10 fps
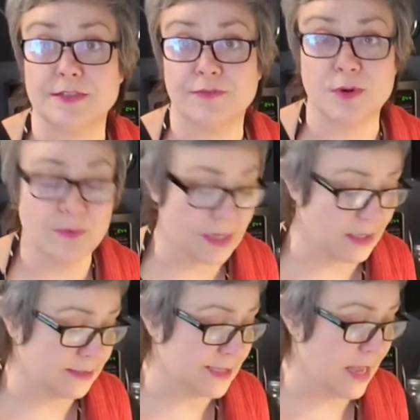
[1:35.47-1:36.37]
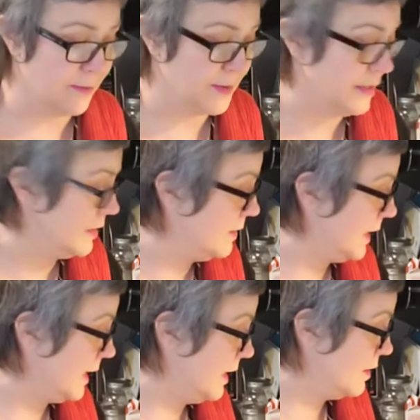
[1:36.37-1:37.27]
for what's happening
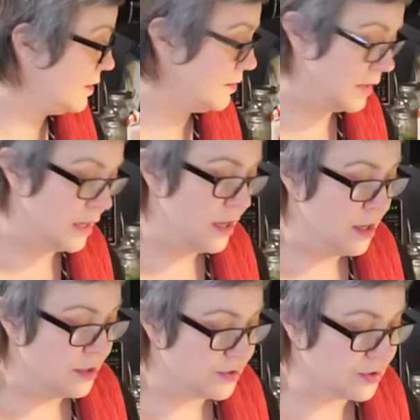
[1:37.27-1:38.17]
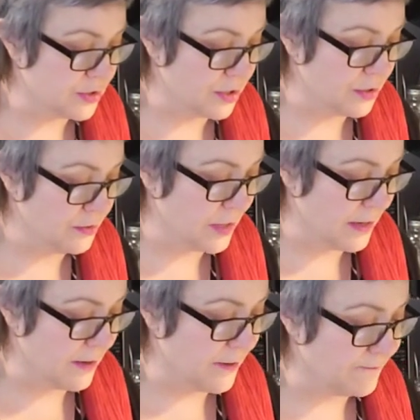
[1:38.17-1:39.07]
here. So
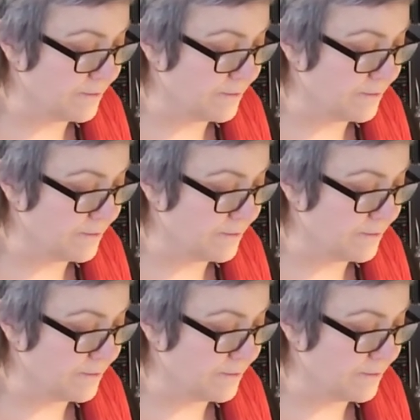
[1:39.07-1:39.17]
um,